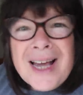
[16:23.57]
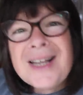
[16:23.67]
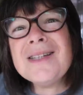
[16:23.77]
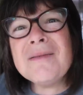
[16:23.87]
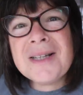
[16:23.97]

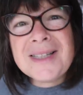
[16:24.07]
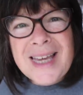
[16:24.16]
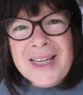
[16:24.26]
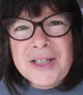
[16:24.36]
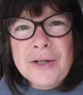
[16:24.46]
because I'm going to
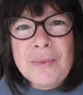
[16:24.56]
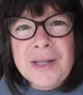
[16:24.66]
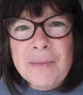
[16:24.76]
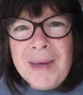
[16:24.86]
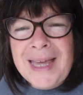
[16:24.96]
take you
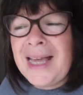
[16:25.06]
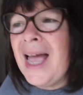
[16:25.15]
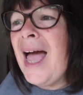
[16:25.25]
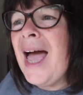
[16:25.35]
with me